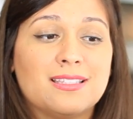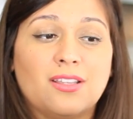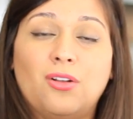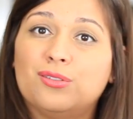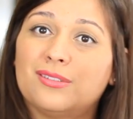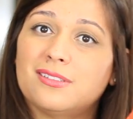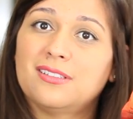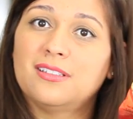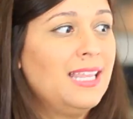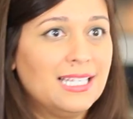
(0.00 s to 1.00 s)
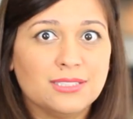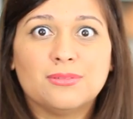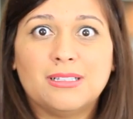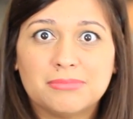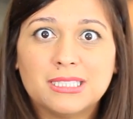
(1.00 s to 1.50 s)
and salt. That's
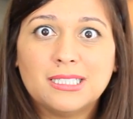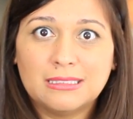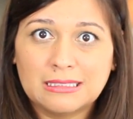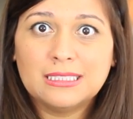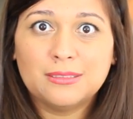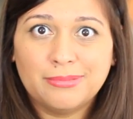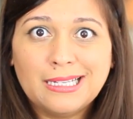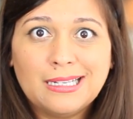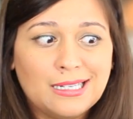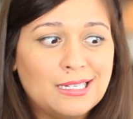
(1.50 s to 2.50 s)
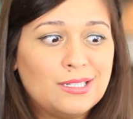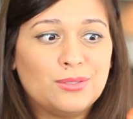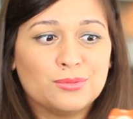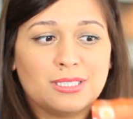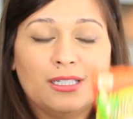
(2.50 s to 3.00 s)
what I'm talking
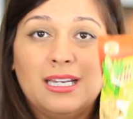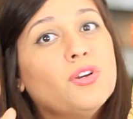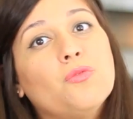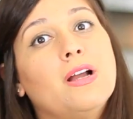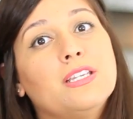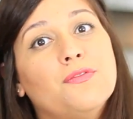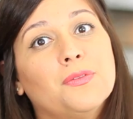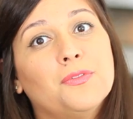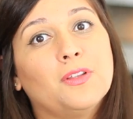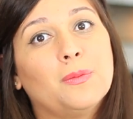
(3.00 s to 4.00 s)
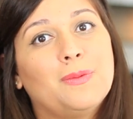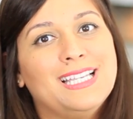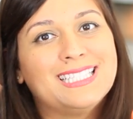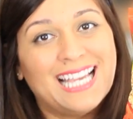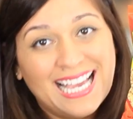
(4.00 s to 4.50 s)
about. If you're watching from the
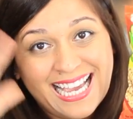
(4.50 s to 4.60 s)
Philippines,